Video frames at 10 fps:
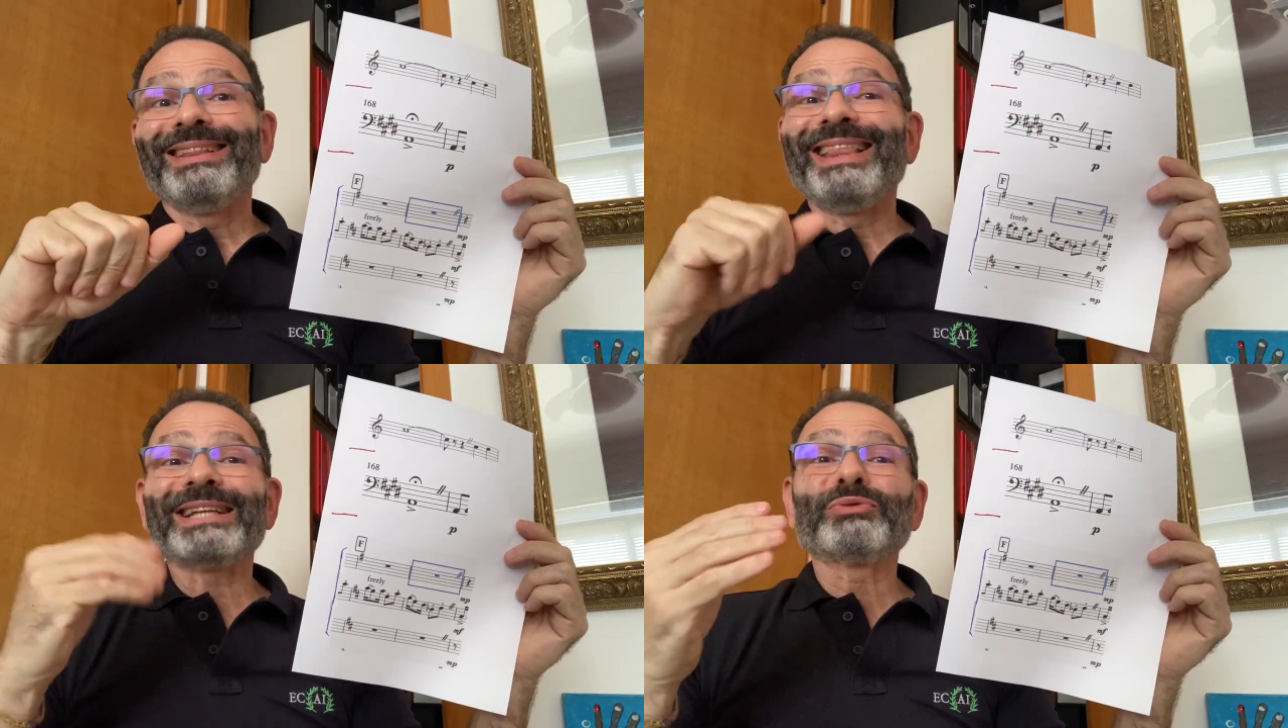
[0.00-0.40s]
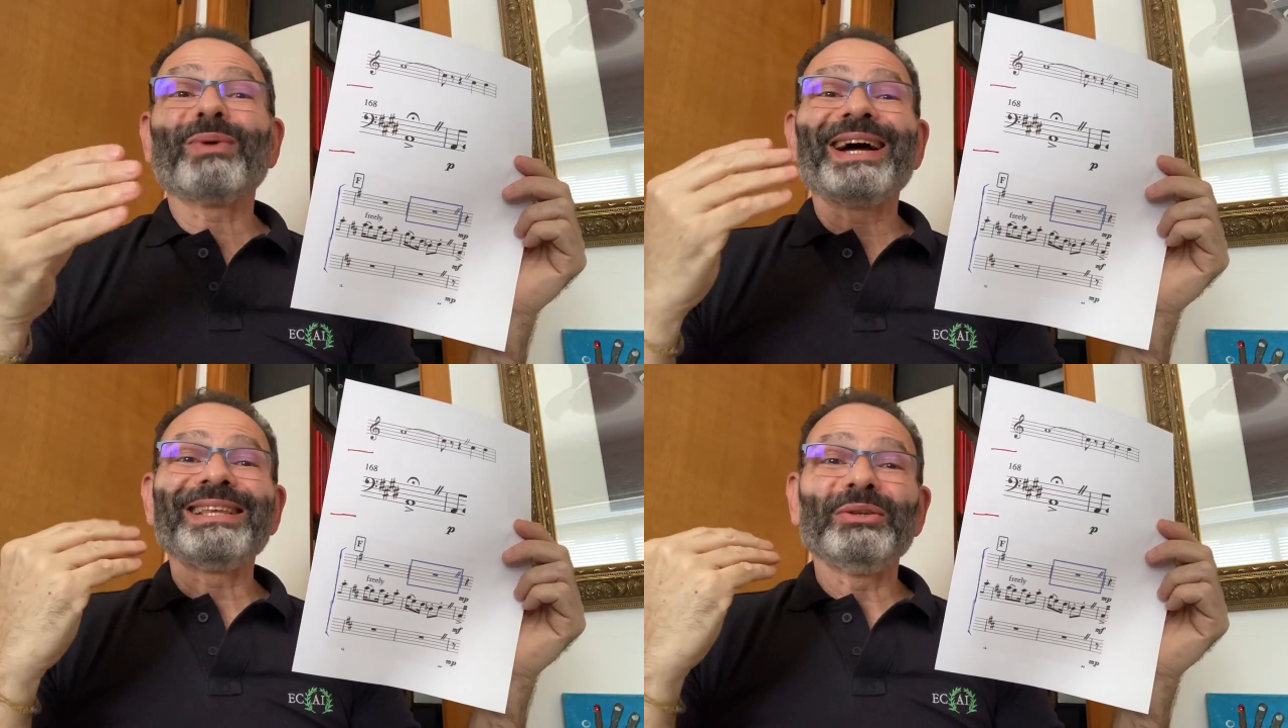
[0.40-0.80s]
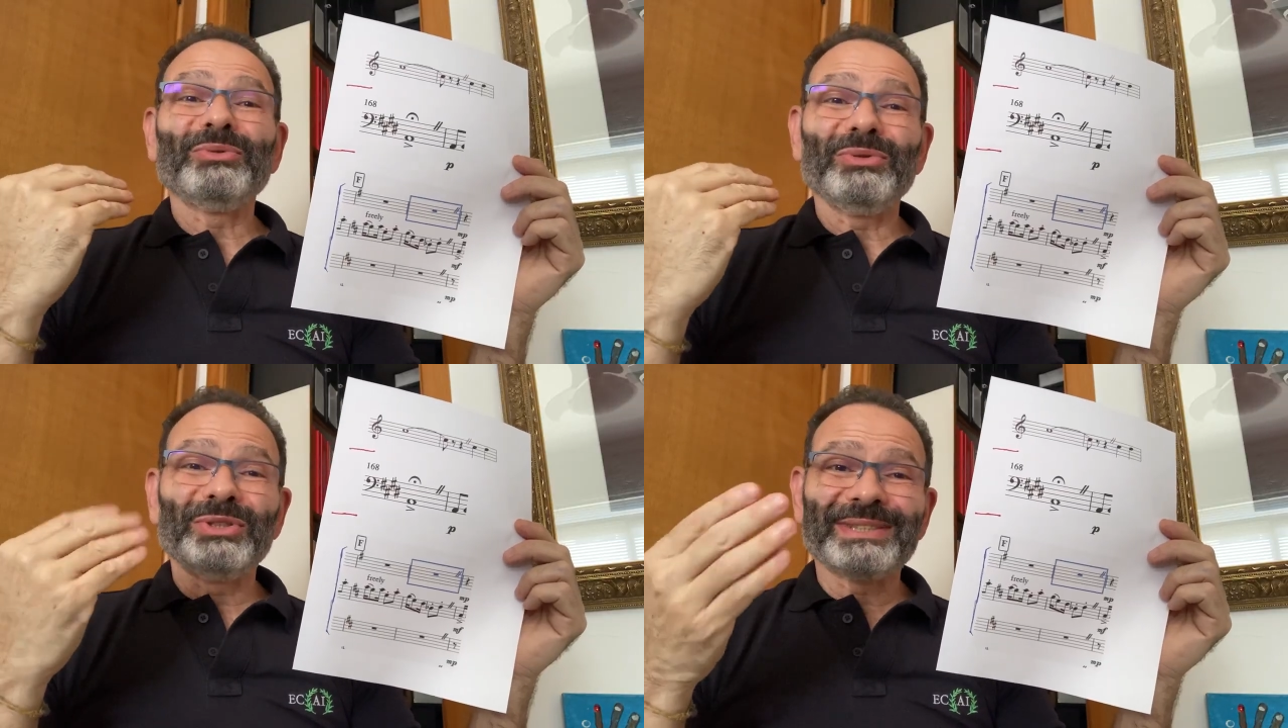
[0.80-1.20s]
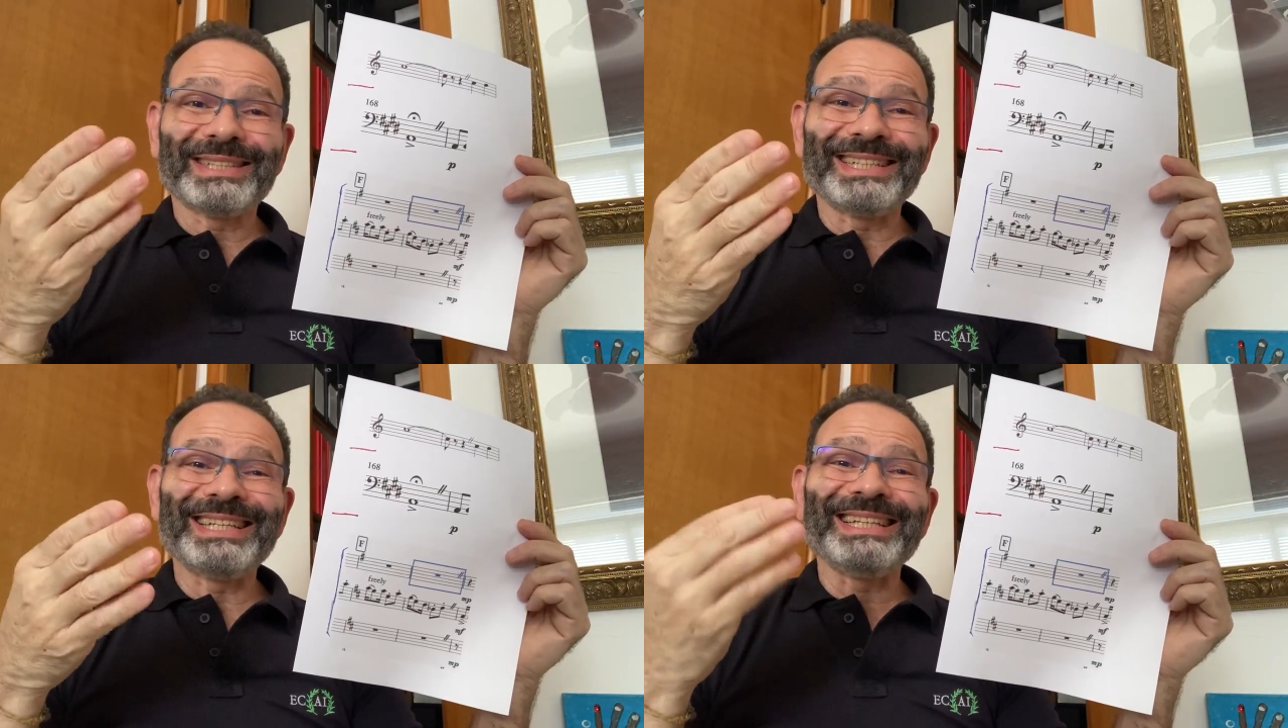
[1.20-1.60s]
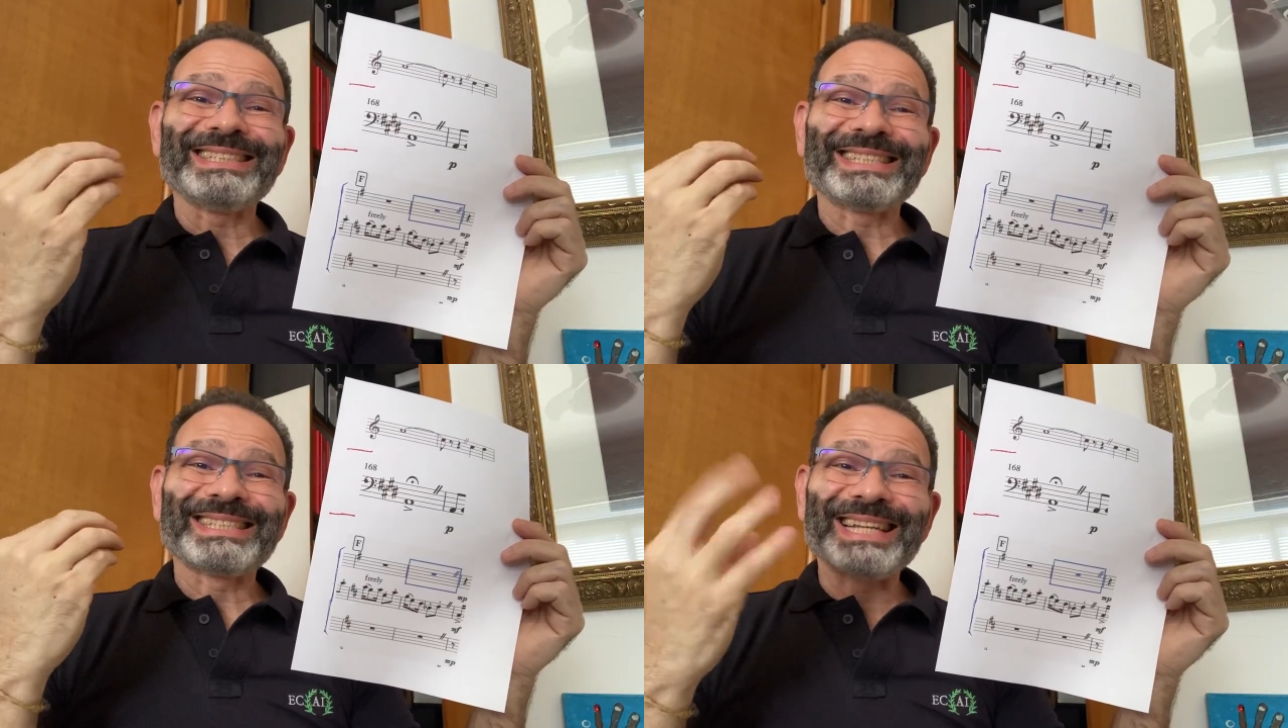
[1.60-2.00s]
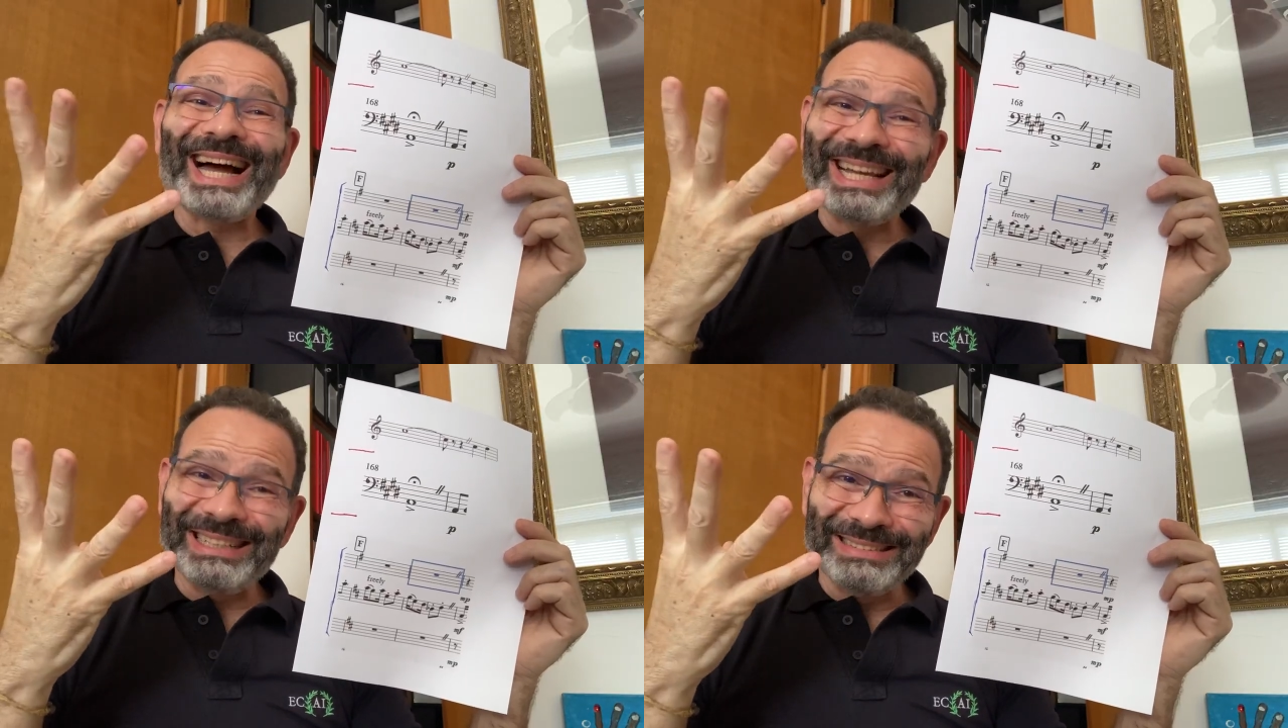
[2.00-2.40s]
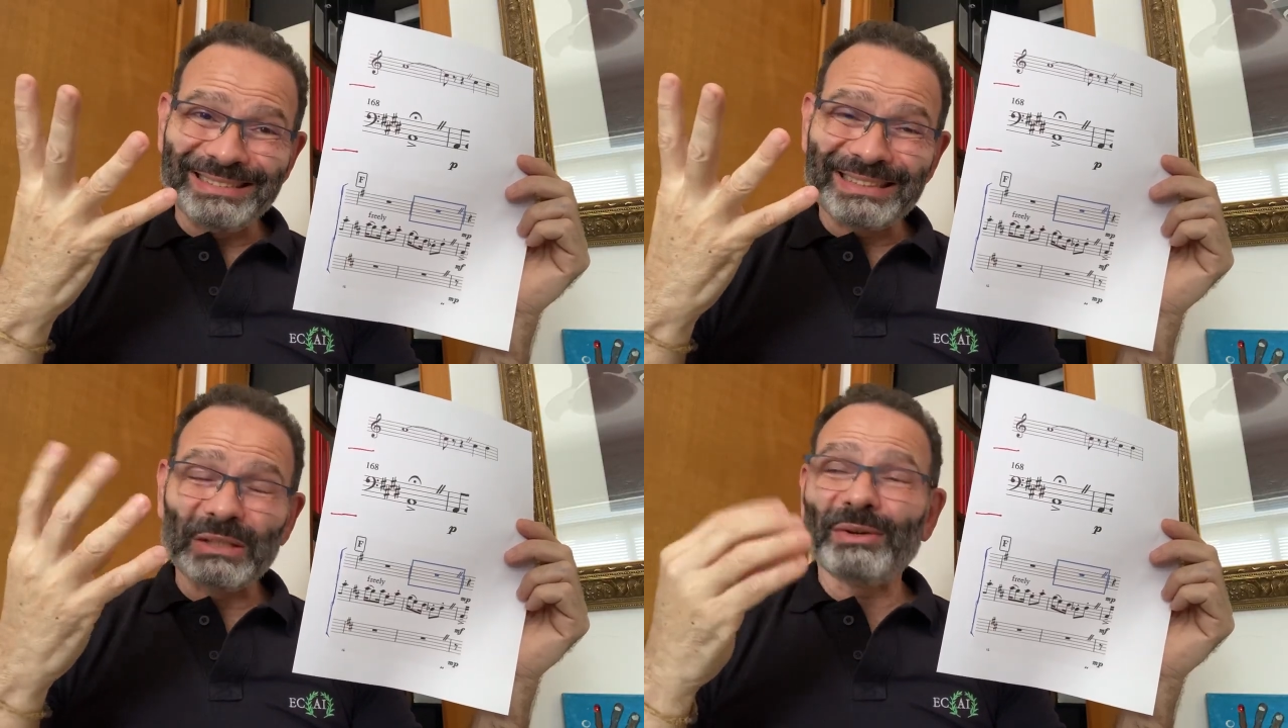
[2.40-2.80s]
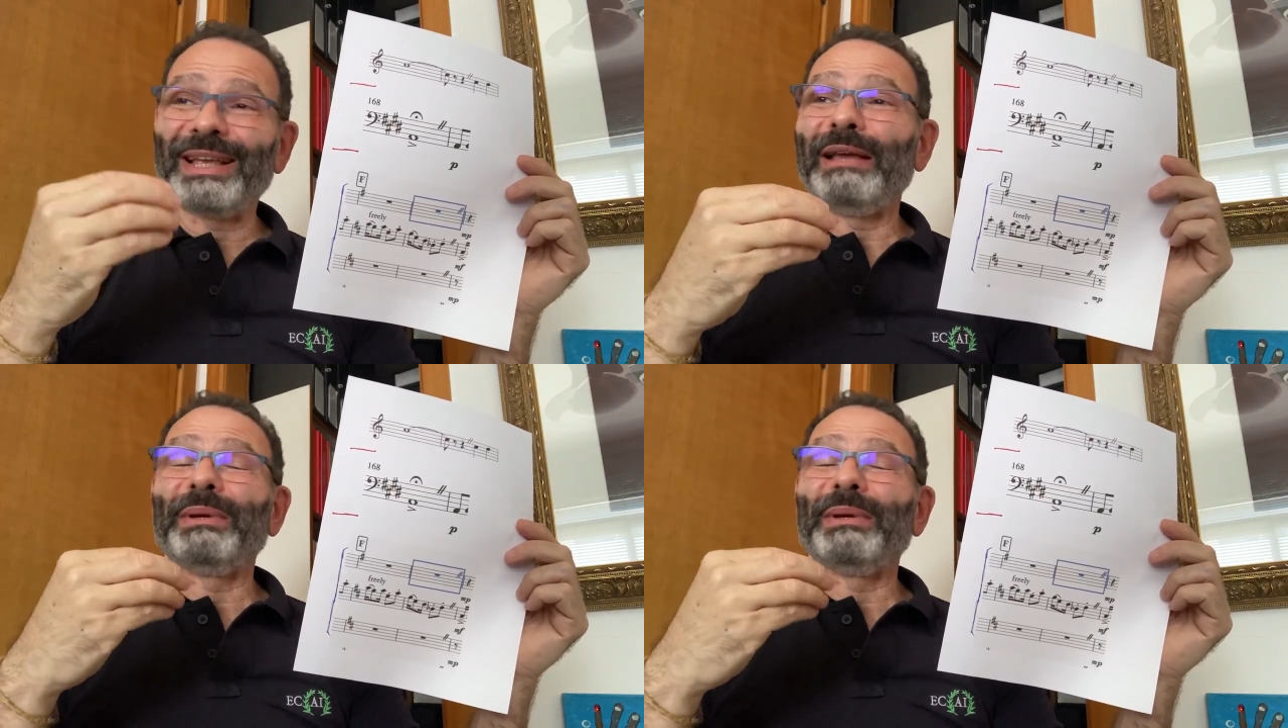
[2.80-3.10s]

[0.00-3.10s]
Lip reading: That's why you study styles, okay?